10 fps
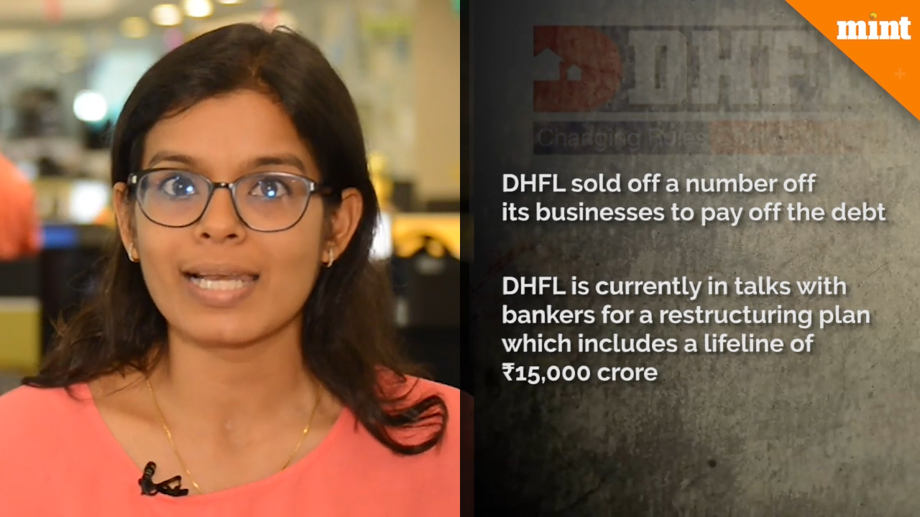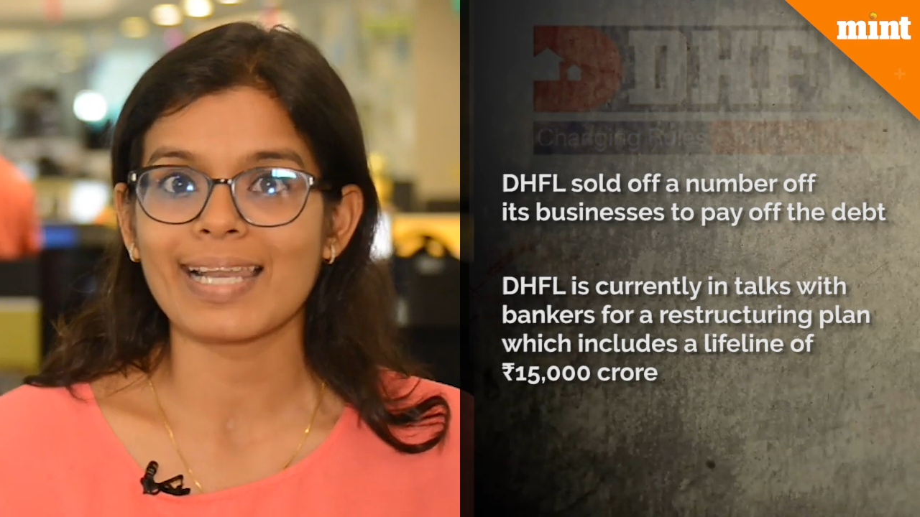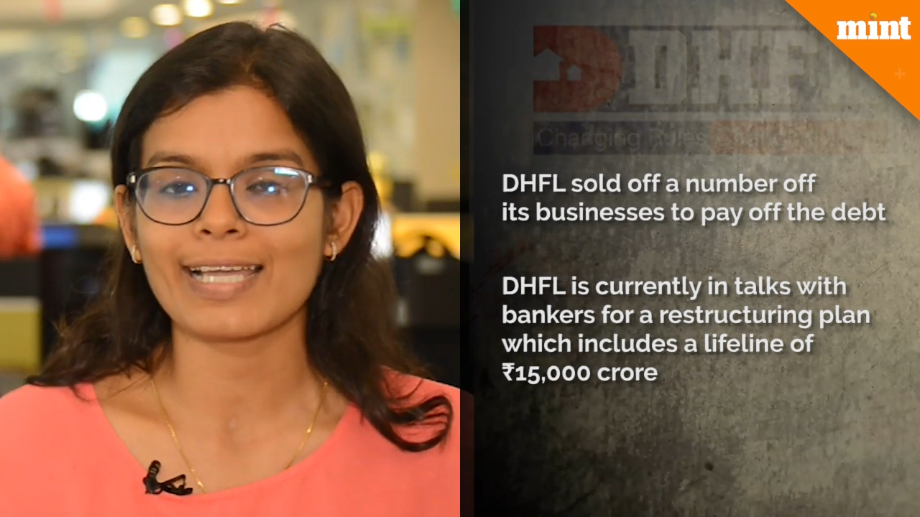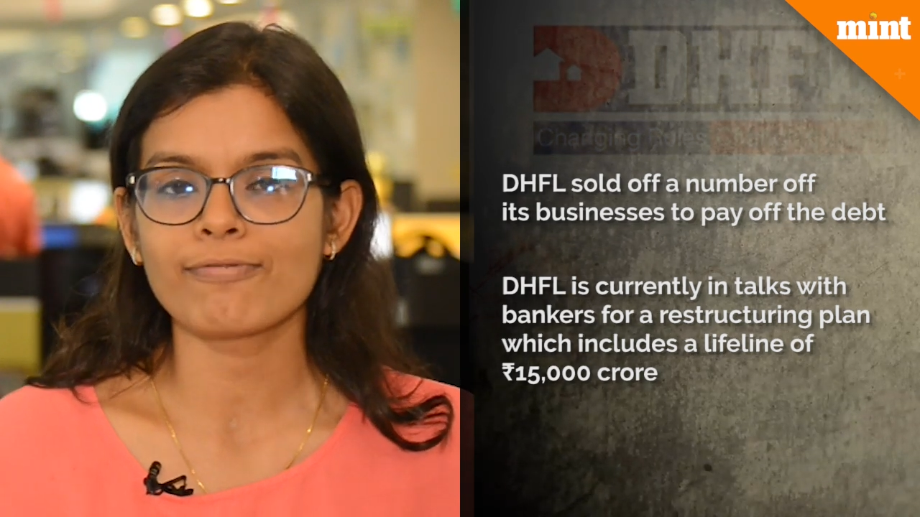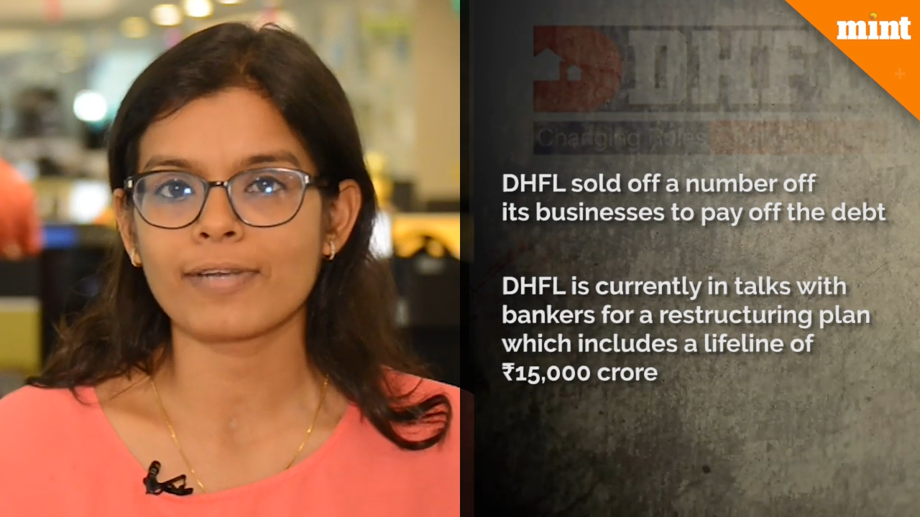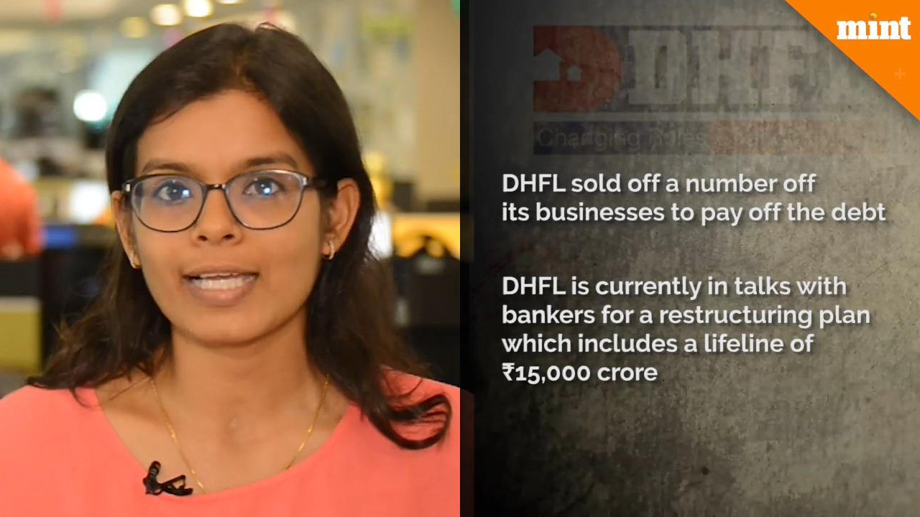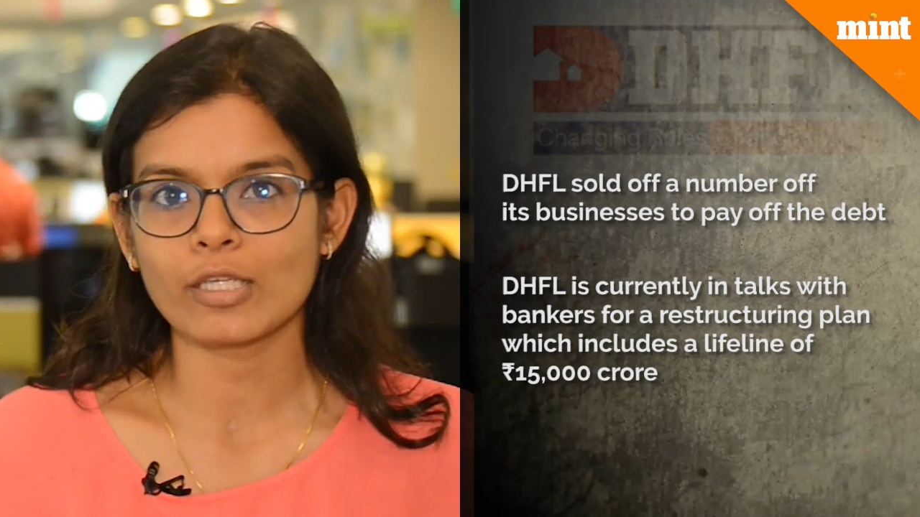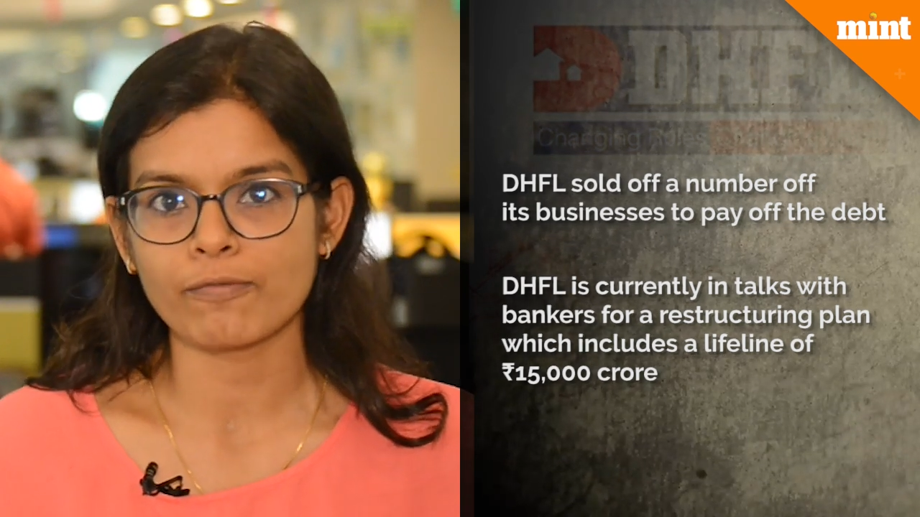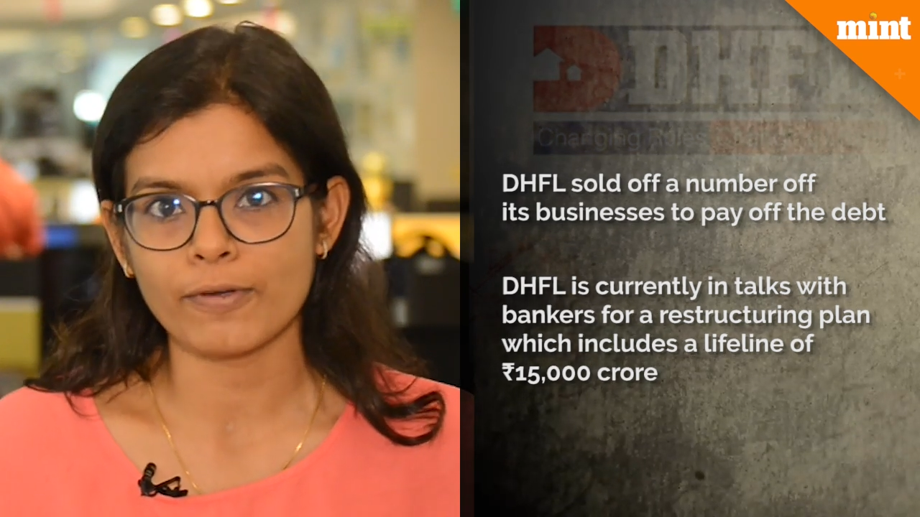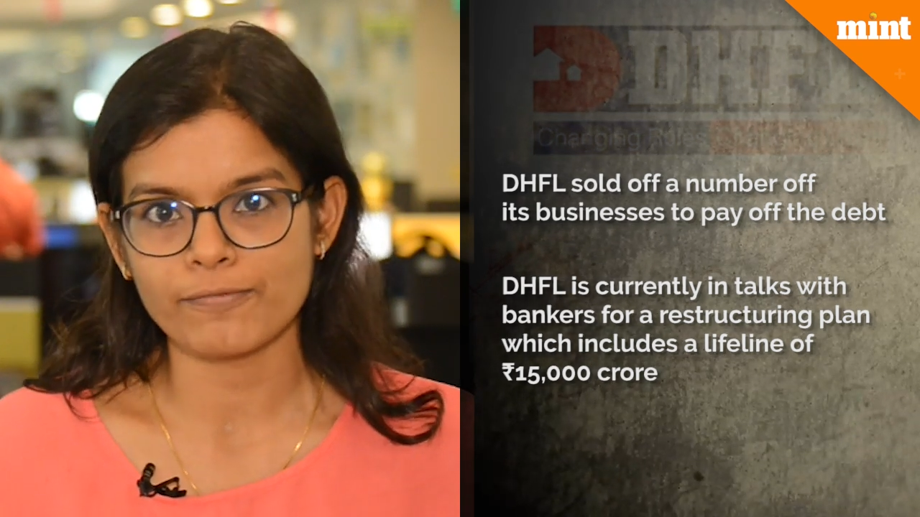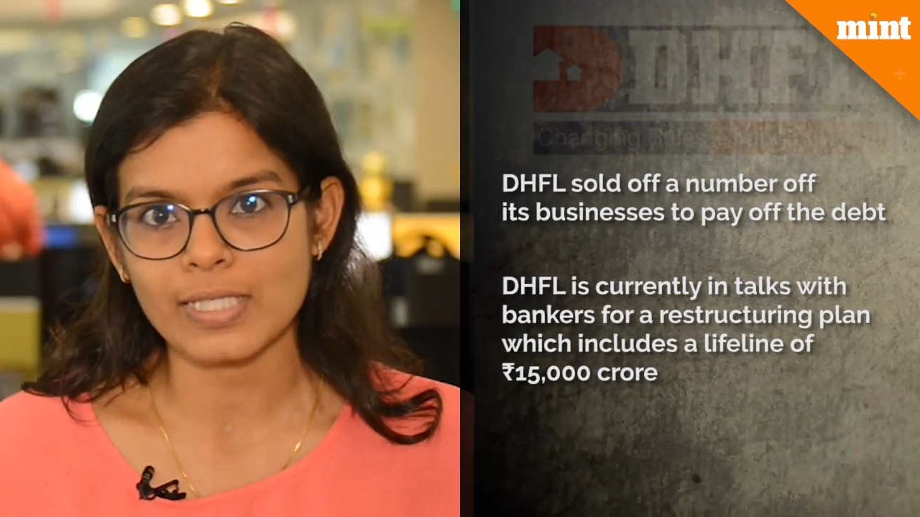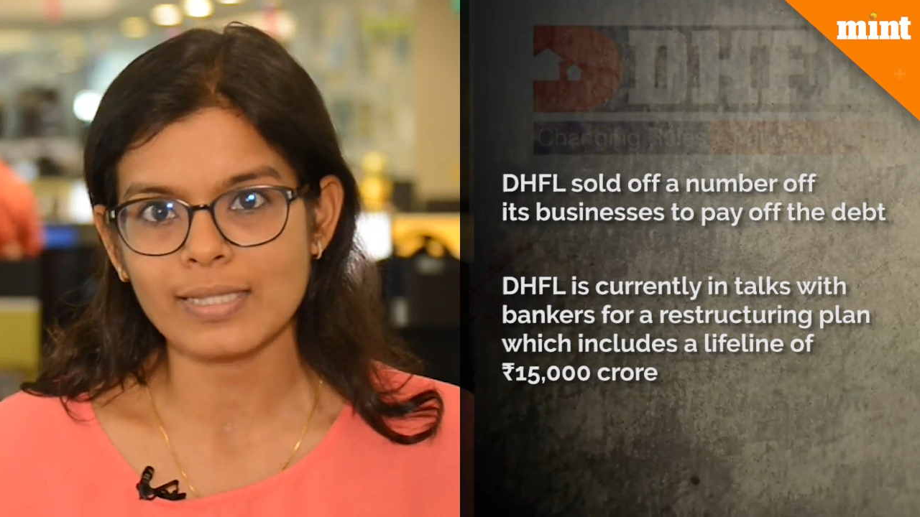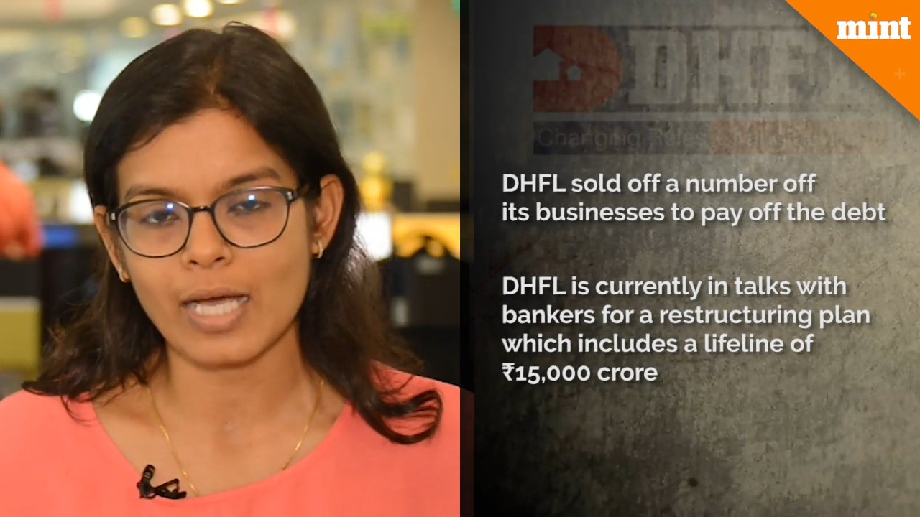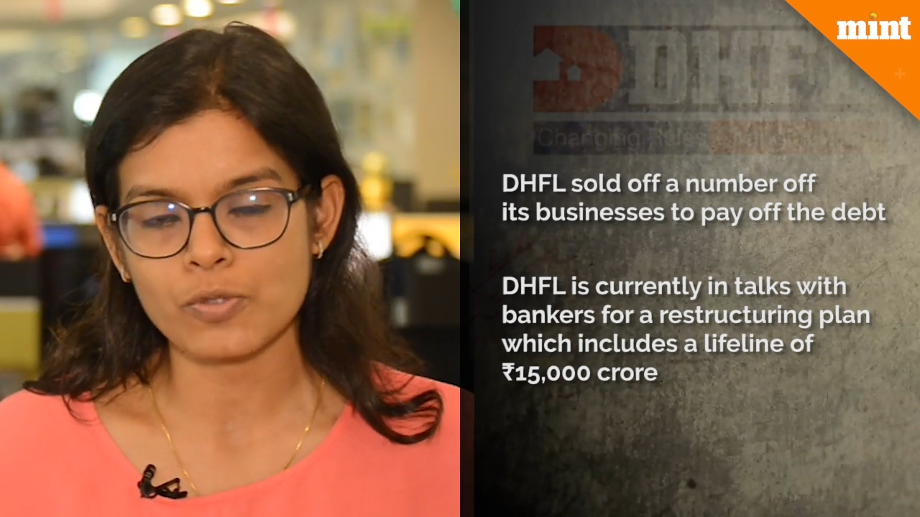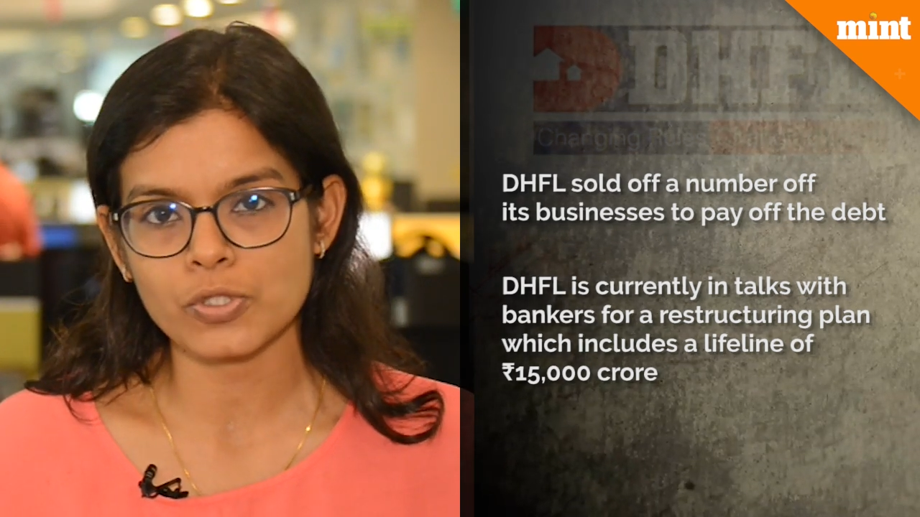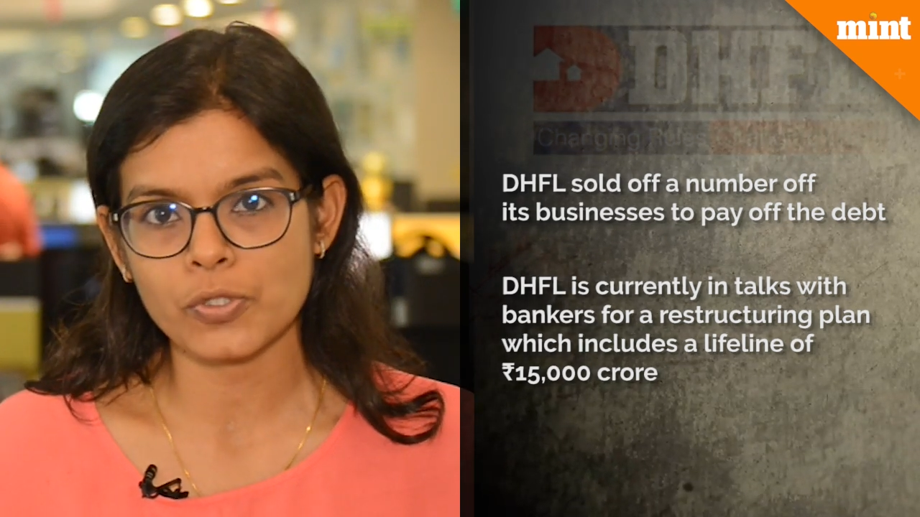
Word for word: lifeline of 15,000